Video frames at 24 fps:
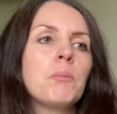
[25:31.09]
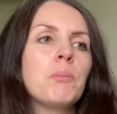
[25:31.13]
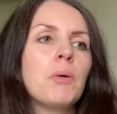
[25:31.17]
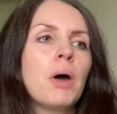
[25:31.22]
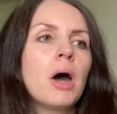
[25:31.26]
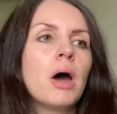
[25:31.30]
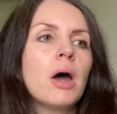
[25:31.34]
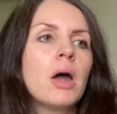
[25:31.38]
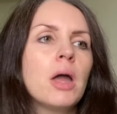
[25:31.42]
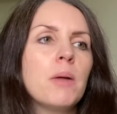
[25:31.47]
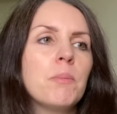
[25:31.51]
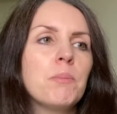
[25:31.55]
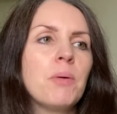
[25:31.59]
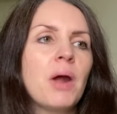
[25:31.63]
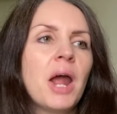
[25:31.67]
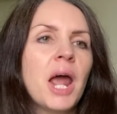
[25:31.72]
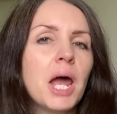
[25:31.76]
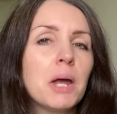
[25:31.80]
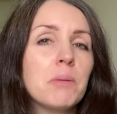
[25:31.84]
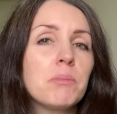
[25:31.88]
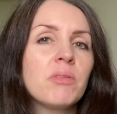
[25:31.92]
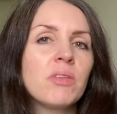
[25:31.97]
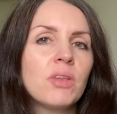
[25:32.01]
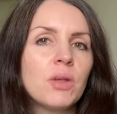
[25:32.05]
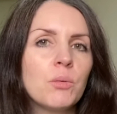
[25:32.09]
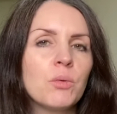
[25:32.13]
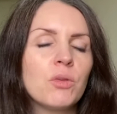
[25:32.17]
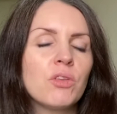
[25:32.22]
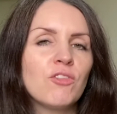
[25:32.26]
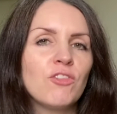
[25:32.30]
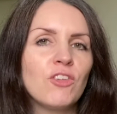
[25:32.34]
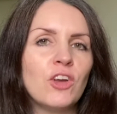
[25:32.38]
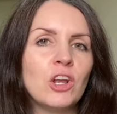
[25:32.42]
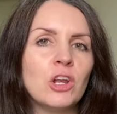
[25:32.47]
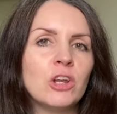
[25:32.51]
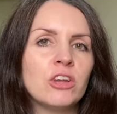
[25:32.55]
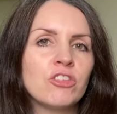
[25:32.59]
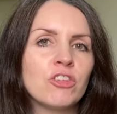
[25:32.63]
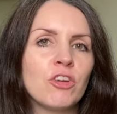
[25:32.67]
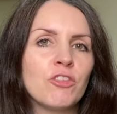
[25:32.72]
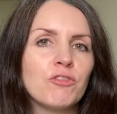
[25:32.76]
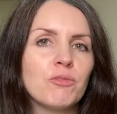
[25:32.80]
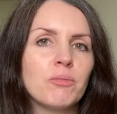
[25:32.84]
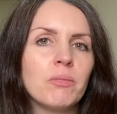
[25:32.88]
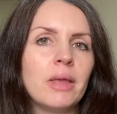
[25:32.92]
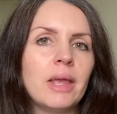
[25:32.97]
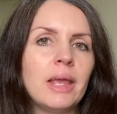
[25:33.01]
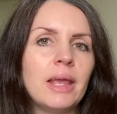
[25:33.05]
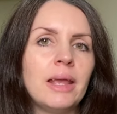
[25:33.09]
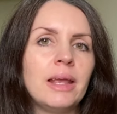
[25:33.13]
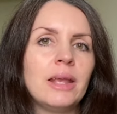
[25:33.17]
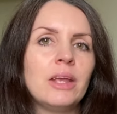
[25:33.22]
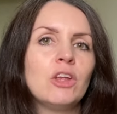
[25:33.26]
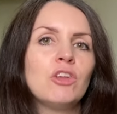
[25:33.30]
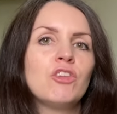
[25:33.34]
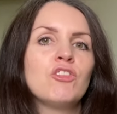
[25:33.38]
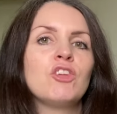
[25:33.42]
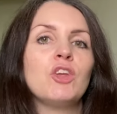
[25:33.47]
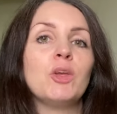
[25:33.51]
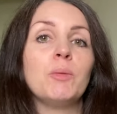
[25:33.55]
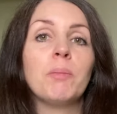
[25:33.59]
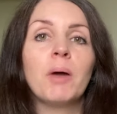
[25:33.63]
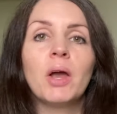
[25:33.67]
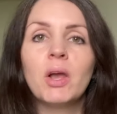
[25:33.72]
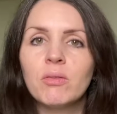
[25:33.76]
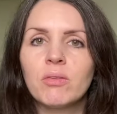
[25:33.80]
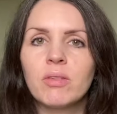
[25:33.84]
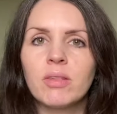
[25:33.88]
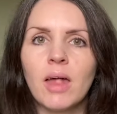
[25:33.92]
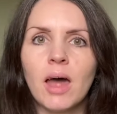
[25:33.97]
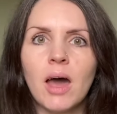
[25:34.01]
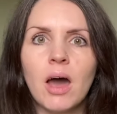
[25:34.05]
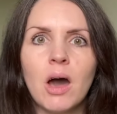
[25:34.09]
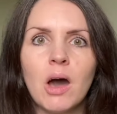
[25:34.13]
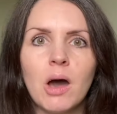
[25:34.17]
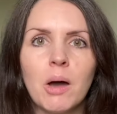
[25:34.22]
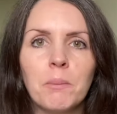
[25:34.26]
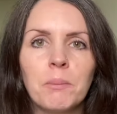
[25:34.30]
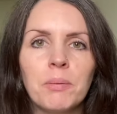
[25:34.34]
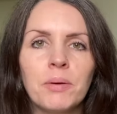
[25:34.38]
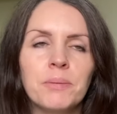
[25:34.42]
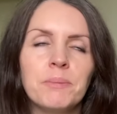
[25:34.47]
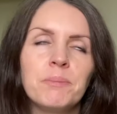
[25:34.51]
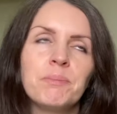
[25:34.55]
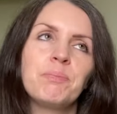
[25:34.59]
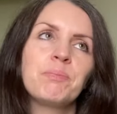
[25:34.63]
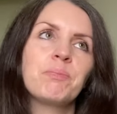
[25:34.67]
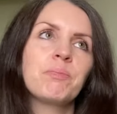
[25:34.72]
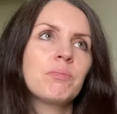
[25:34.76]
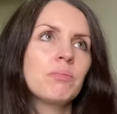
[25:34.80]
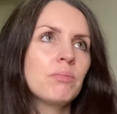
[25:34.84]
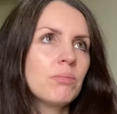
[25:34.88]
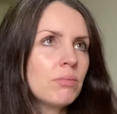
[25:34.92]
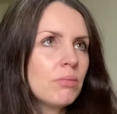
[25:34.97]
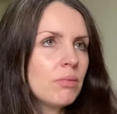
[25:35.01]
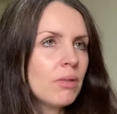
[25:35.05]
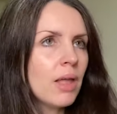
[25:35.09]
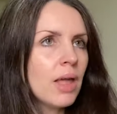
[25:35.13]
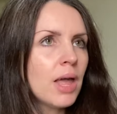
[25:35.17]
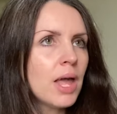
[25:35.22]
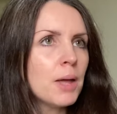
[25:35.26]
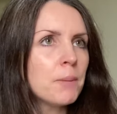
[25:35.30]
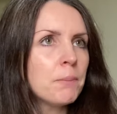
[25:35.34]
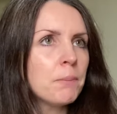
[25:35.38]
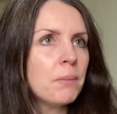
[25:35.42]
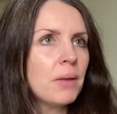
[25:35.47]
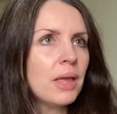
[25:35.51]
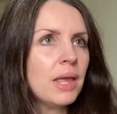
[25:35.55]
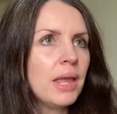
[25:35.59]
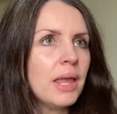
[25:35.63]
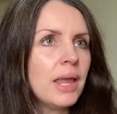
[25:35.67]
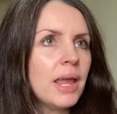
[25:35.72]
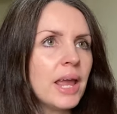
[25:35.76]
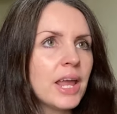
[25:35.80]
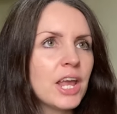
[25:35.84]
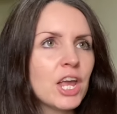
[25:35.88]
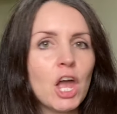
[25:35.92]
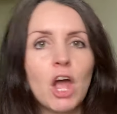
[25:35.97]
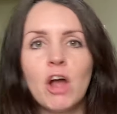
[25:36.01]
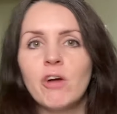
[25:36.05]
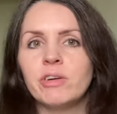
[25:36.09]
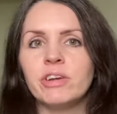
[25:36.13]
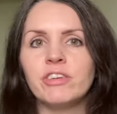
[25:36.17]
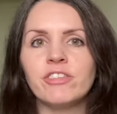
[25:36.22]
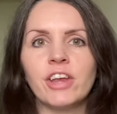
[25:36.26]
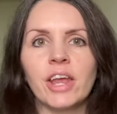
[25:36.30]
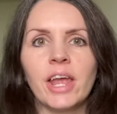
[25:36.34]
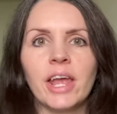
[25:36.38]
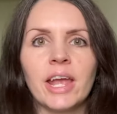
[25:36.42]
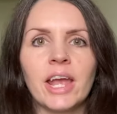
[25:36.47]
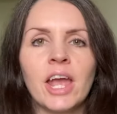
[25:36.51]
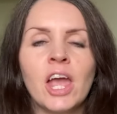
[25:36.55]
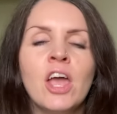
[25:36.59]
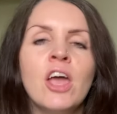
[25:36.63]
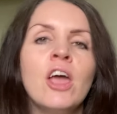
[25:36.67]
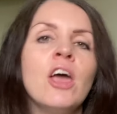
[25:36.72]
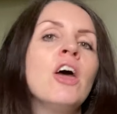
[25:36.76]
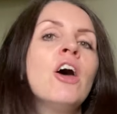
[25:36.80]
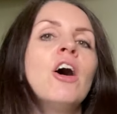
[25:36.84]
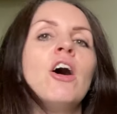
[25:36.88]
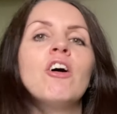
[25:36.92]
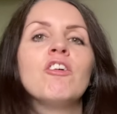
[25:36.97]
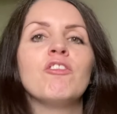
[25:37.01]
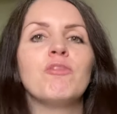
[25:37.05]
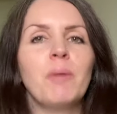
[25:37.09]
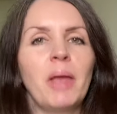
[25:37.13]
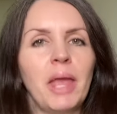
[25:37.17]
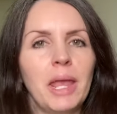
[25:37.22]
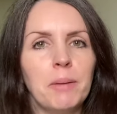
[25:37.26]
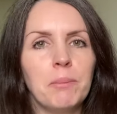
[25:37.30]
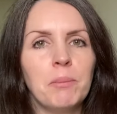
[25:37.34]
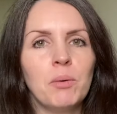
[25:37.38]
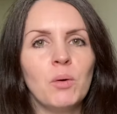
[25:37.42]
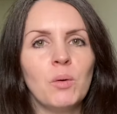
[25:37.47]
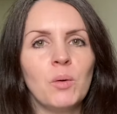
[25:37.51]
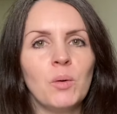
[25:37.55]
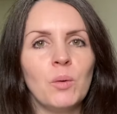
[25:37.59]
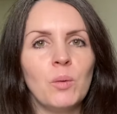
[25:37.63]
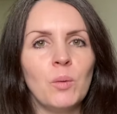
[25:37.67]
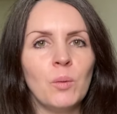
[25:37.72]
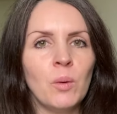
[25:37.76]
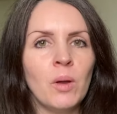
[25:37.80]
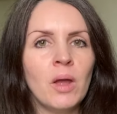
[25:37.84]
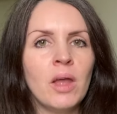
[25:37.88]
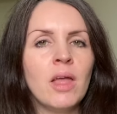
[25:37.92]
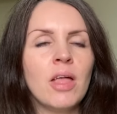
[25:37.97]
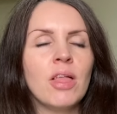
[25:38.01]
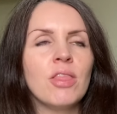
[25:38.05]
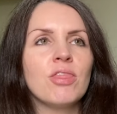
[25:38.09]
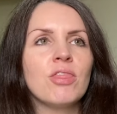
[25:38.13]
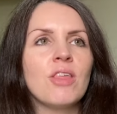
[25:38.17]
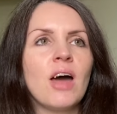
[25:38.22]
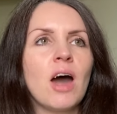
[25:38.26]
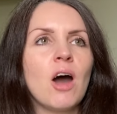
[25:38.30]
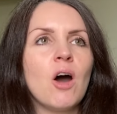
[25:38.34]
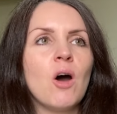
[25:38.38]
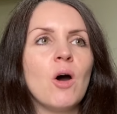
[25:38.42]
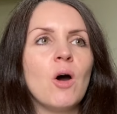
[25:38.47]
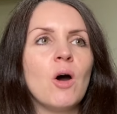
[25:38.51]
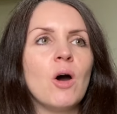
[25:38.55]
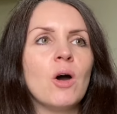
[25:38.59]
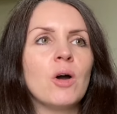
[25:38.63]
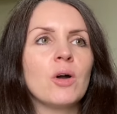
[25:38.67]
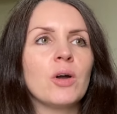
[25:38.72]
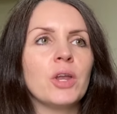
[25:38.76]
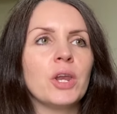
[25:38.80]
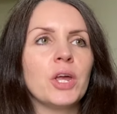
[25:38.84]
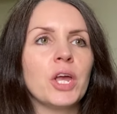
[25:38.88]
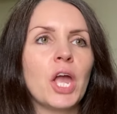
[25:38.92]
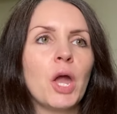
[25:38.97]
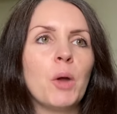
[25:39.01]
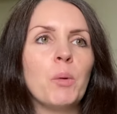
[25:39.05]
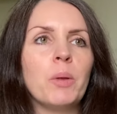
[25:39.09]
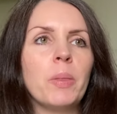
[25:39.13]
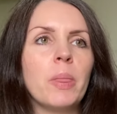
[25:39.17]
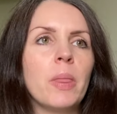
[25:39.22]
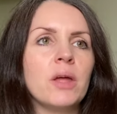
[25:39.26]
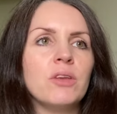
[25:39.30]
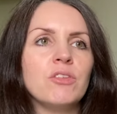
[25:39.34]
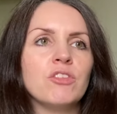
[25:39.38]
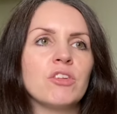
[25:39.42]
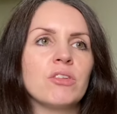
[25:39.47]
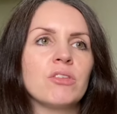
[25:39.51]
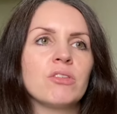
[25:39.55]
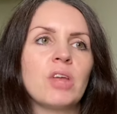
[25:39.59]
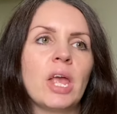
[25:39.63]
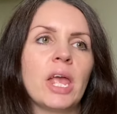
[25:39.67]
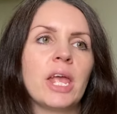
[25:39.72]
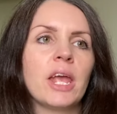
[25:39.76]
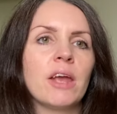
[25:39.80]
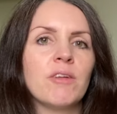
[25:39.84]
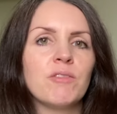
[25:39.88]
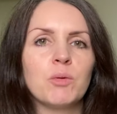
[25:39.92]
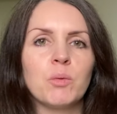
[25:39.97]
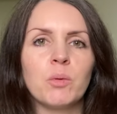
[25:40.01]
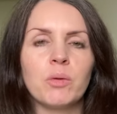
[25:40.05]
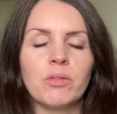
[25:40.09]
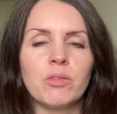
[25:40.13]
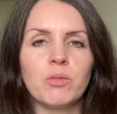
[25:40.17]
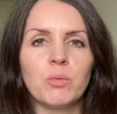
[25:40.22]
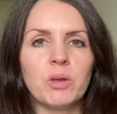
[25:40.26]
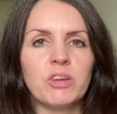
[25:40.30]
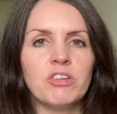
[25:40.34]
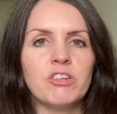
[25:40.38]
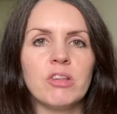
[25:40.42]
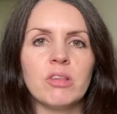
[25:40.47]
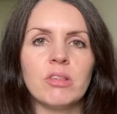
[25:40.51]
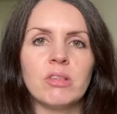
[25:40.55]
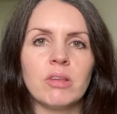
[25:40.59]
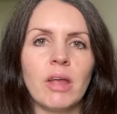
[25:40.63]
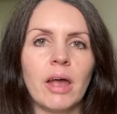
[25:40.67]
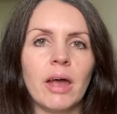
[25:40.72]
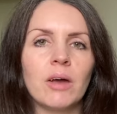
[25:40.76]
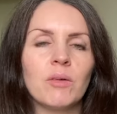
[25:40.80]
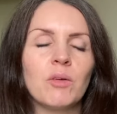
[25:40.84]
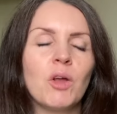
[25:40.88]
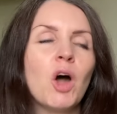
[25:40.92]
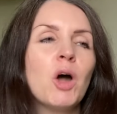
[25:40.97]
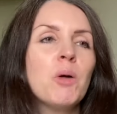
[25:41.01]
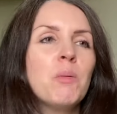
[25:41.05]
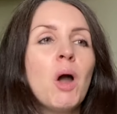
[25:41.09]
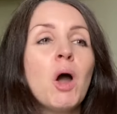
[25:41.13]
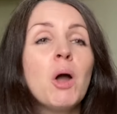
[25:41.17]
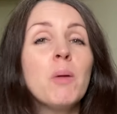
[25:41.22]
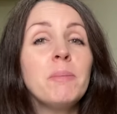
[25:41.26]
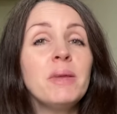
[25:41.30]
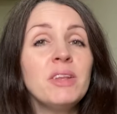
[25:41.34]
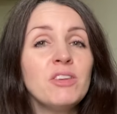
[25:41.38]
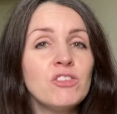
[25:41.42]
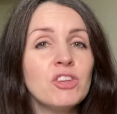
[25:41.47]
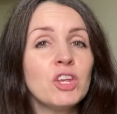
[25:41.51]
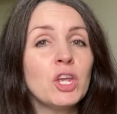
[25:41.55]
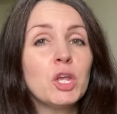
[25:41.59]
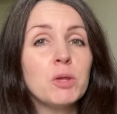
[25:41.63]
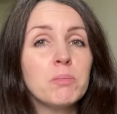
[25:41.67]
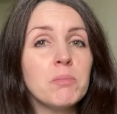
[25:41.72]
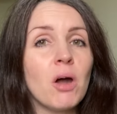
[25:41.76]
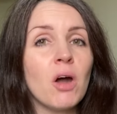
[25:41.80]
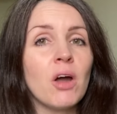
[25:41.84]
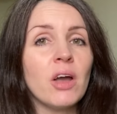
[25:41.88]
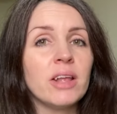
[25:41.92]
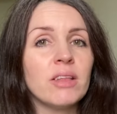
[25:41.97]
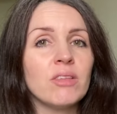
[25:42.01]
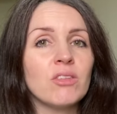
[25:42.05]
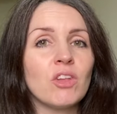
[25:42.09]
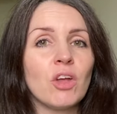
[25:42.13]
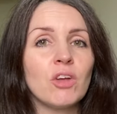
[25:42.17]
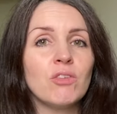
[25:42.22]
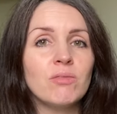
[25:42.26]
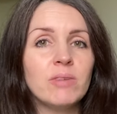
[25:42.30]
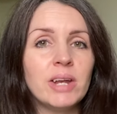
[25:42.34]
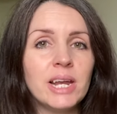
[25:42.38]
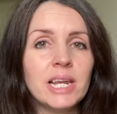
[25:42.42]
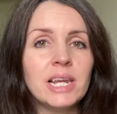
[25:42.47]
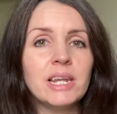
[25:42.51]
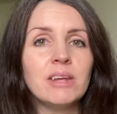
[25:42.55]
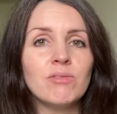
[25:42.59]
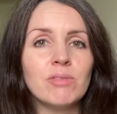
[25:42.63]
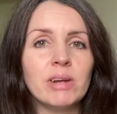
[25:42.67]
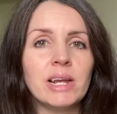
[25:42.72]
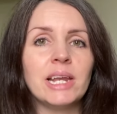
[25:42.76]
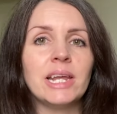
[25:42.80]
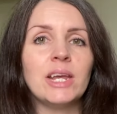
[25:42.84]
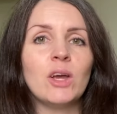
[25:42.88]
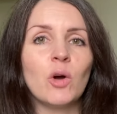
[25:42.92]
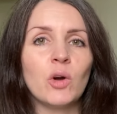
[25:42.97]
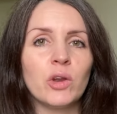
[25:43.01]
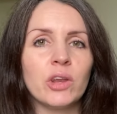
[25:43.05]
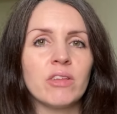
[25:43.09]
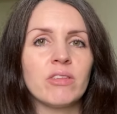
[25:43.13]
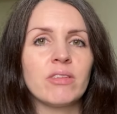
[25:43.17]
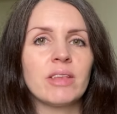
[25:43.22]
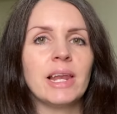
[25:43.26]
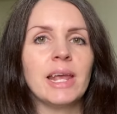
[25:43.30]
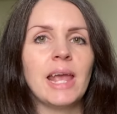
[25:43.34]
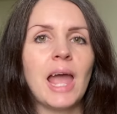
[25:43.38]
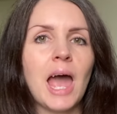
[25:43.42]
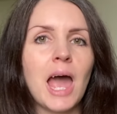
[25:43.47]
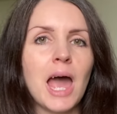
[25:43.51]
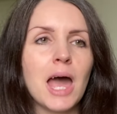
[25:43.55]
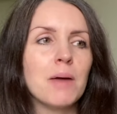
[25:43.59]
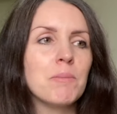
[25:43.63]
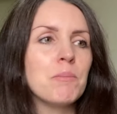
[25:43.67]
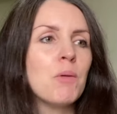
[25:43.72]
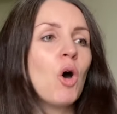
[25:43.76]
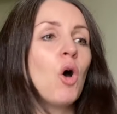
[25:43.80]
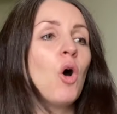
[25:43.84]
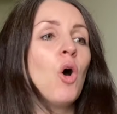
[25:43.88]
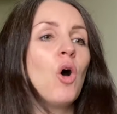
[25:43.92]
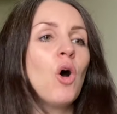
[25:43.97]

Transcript: But perhaps it was foolish of me to post that up and be encouraging of people that are going to go and then just take everyone's wishes down. I'm in two minds. I really honestly am.